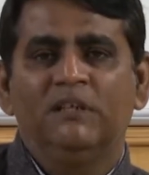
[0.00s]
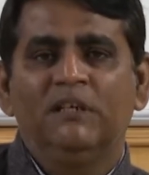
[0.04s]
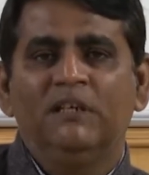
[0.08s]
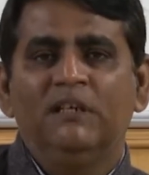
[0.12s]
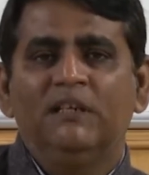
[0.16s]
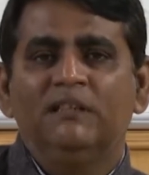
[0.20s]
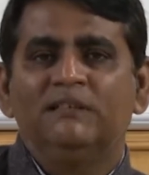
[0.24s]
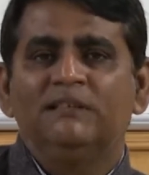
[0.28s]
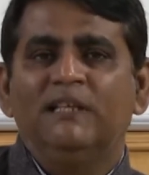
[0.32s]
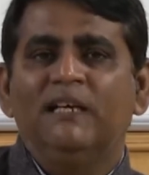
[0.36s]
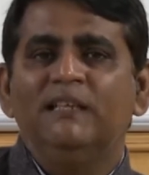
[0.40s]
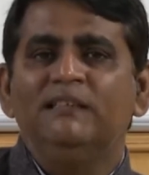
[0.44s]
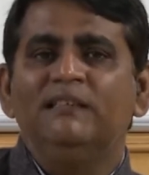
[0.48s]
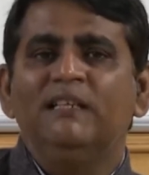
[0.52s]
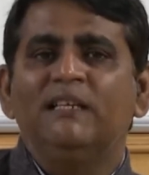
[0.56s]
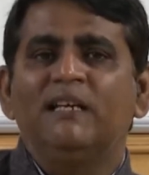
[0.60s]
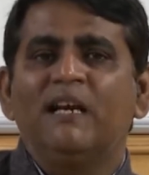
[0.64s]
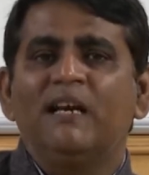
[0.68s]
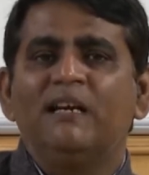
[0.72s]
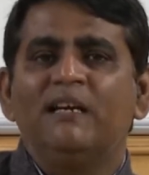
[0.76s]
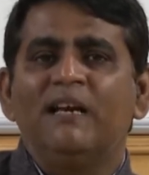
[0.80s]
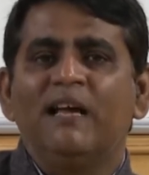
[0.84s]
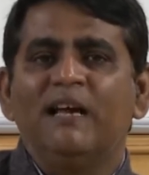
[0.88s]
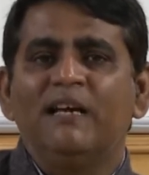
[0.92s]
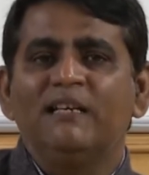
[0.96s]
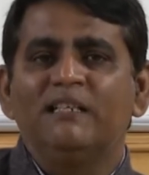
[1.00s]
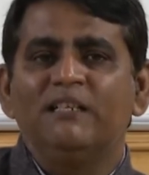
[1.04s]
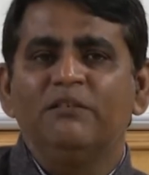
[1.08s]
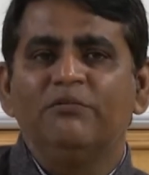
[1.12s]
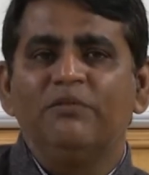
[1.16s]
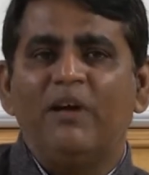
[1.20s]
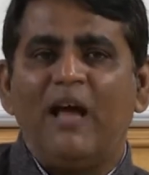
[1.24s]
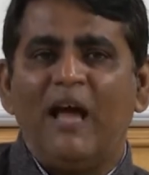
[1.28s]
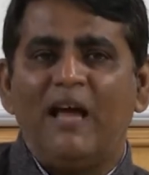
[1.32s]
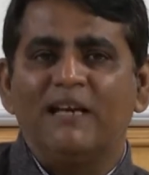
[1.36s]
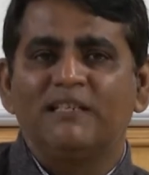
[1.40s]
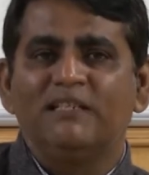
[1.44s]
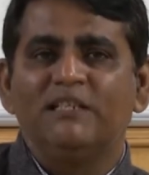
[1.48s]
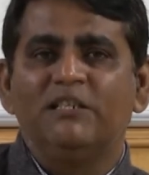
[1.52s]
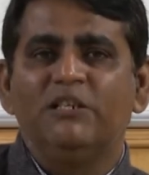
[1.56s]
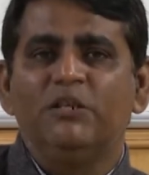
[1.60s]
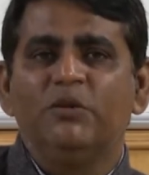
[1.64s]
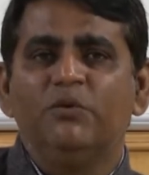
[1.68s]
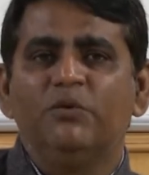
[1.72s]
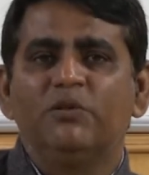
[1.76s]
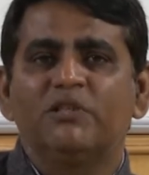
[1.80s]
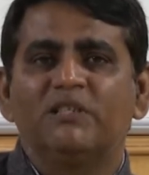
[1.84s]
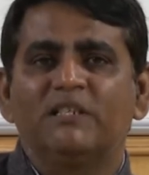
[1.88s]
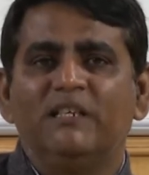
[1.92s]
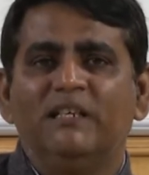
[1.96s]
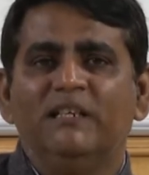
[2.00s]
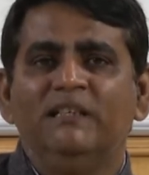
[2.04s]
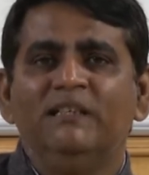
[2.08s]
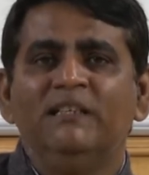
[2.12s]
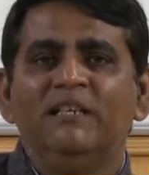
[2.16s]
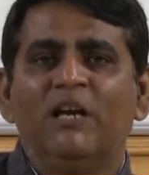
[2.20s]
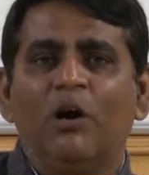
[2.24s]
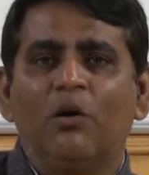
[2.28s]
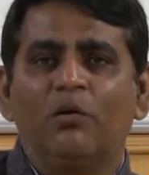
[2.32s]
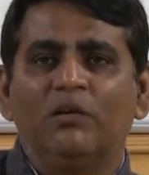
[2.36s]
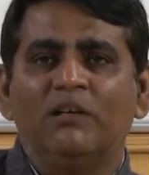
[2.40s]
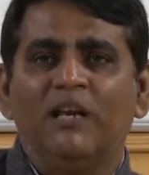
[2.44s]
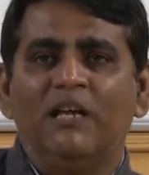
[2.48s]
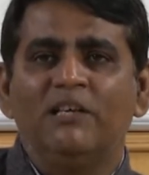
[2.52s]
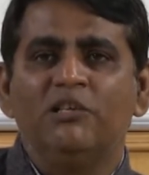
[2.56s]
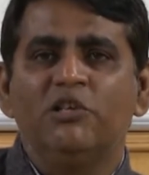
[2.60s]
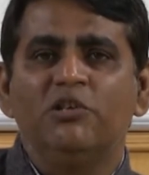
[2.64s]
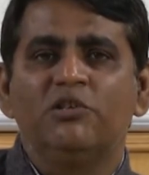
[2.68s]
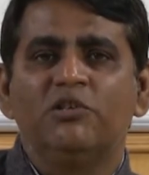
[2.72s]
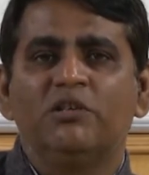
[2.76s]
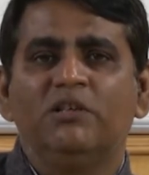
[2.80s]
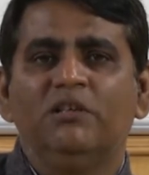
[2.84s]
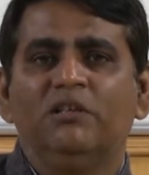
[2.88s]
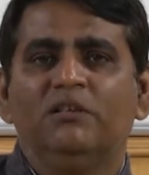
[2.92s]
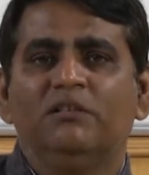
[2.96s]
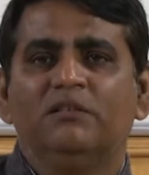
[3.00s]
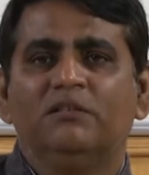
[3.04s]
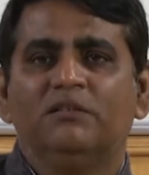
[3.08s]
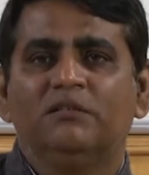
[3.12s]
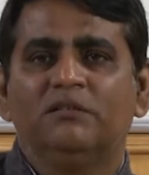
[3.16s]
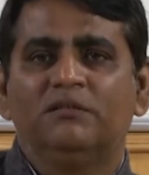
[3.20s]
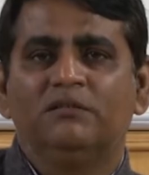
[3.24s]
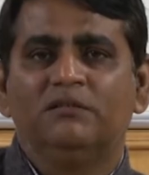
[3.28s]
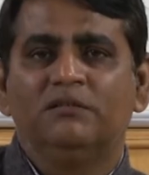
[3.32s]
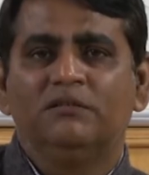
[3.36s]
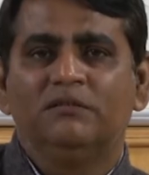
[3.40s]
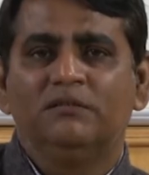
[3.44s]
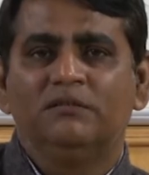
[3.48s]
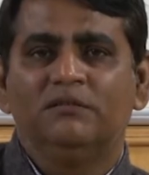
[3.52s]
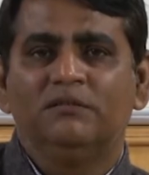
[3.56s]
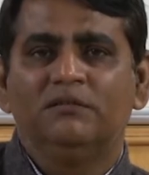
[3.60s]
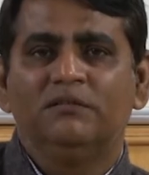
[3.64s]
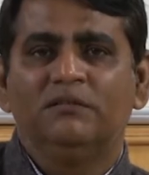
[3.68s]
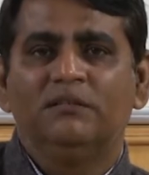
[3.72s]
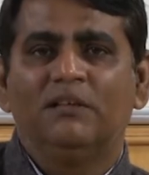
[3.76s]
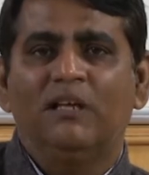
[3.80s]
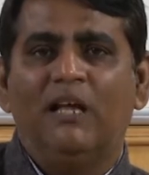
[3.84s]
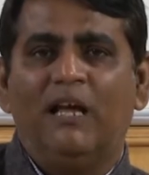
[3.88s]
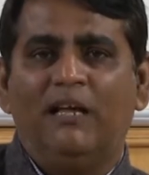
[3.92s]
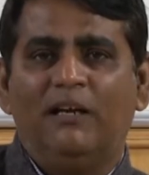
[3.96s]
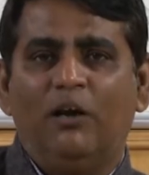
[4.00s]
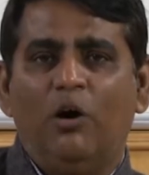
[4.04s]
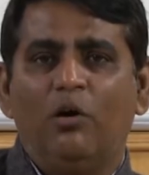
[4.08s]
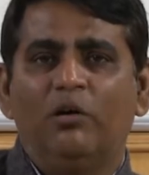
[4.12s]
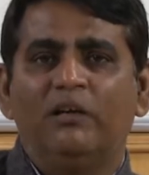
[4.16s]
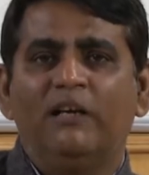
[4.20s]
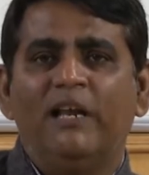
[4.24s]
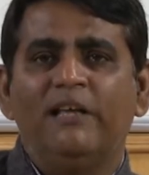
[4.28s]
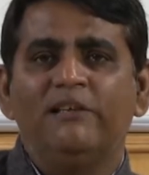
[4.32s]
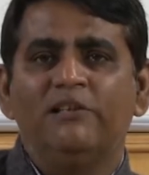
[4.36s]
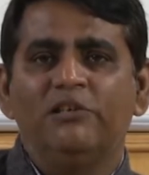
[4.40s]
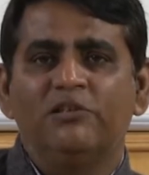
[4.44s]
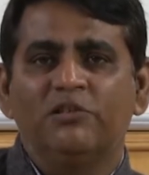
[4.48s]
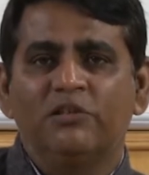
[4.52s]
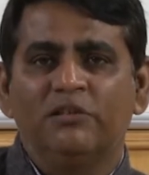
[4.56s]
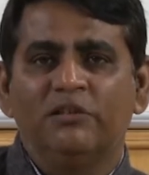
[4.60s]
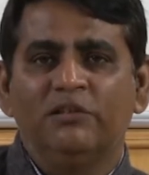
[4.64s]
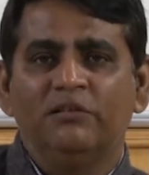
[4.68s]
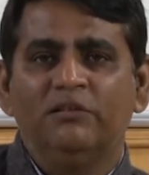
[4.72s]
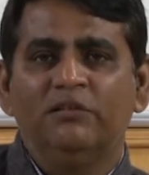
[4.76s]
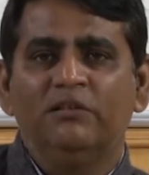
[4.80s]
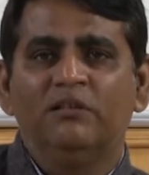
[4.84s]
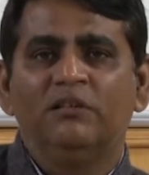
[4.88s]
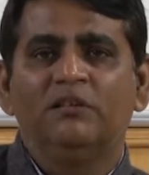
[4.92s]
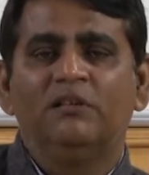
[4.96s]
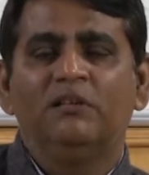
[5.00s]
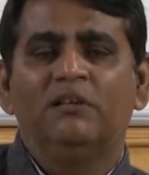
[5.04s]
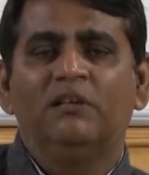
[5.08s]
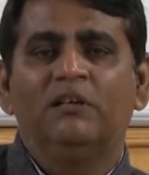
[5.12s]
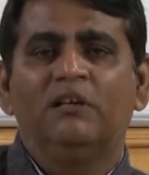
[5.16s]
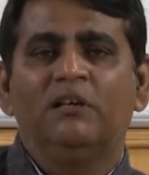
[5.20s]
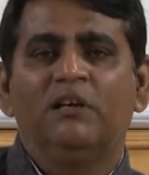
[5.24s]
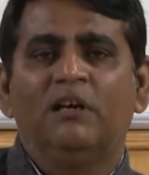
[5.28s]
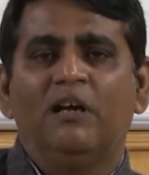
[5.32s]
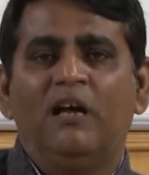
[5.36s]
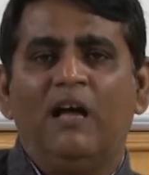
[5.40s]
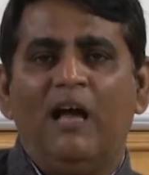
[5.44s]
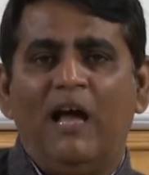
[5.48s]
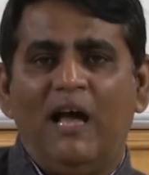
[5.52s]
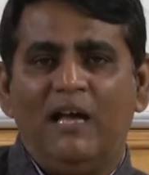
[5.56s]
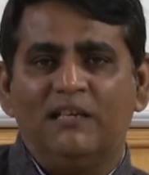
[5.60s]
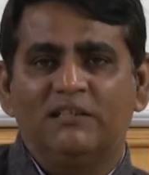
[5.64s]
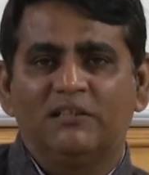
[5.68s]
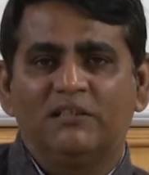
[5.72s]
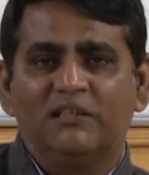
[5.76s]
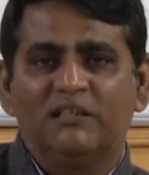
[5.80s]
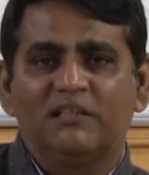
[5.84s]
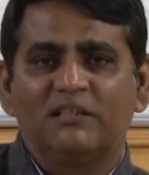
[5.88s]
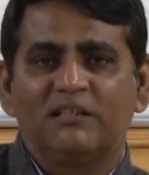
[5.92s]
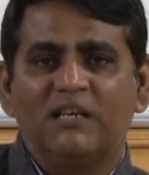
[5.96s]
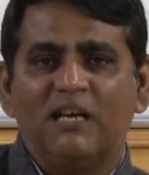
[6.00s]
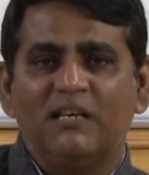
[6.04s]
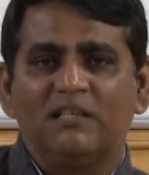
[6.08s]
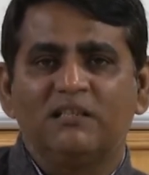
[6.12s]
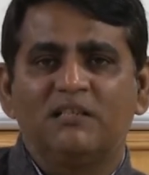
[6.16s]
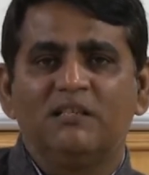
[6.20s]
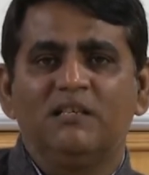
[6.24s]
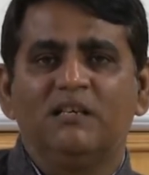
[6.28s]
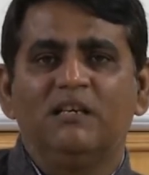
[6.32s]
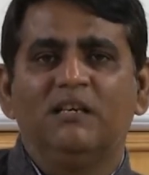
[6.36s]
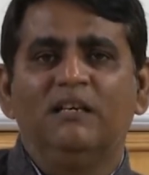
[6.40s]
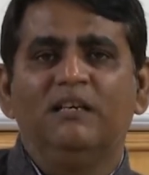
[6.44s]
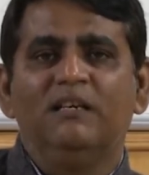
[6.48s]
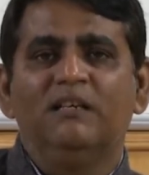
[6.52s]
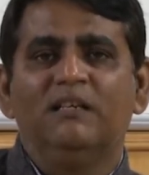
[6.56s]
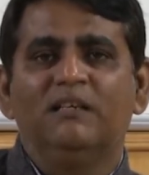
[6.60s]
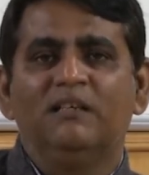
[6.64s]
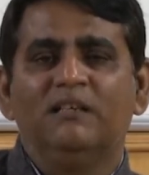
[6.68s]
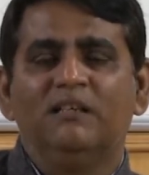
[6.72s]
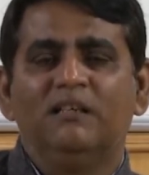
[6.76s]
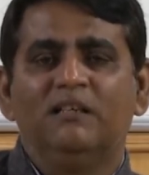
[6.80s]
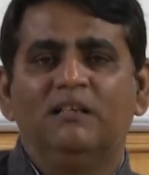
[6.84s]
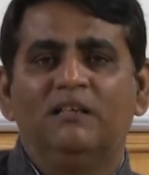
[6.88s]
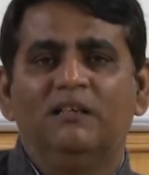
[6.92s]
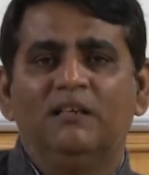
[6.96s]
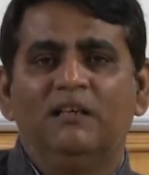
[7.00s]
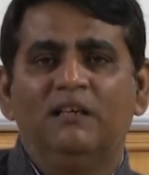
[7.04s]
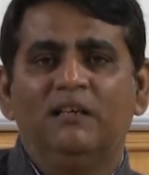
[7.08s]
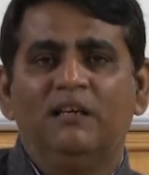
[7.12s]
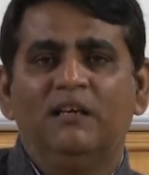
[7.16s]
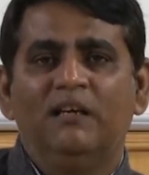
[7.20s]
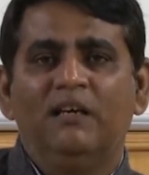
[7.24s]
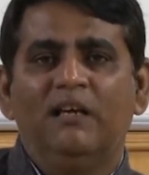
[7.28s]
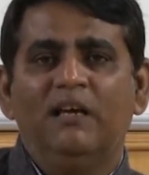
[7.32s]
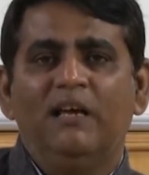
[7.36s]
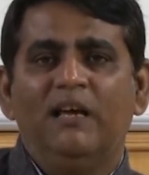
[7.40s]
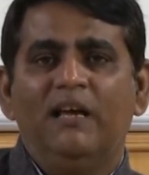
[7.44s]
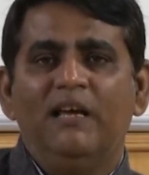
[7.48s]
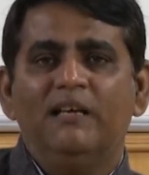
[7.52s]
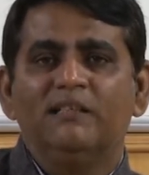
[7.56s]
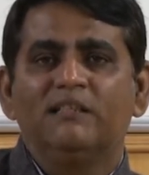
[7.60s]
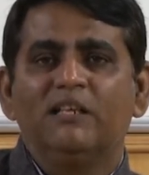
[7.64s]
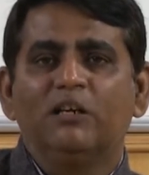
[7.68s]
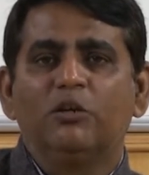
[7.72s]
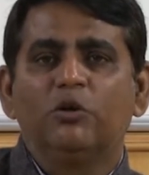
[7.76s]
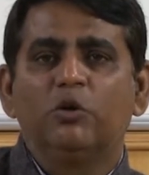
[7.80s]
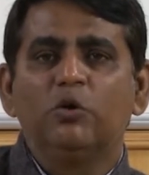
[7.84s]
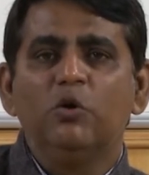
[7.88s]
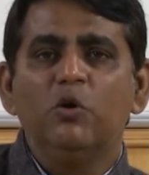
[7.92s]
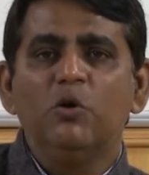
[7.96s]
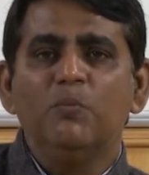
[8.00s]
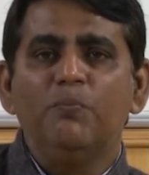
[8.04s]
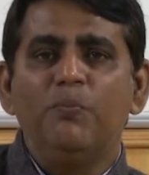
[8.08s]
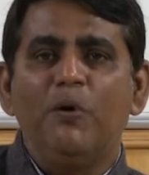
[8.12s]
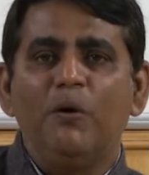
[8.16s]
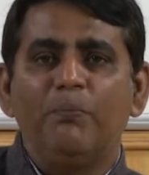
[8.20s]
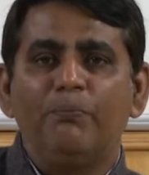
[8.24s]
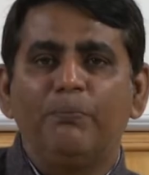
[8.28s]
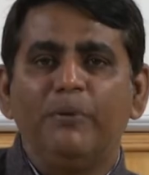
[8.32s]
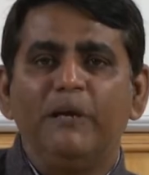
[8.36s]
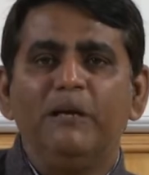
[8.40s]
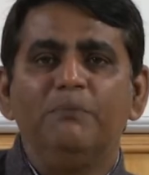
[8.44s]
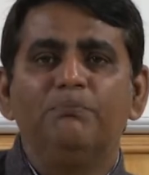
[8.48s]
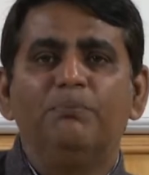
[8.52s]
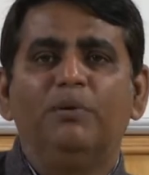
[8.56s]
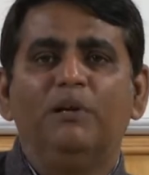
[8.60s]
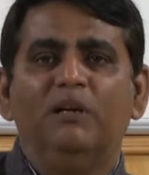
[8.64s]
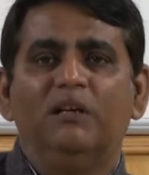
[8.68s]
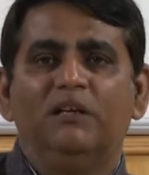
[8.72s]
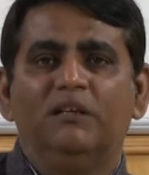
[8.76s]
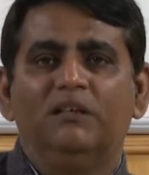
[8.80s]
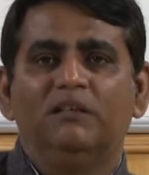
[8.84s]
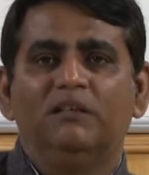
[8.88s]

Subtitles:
Then there are negative attitudes in the organization. An organization, as discussed earlier, is a group of people,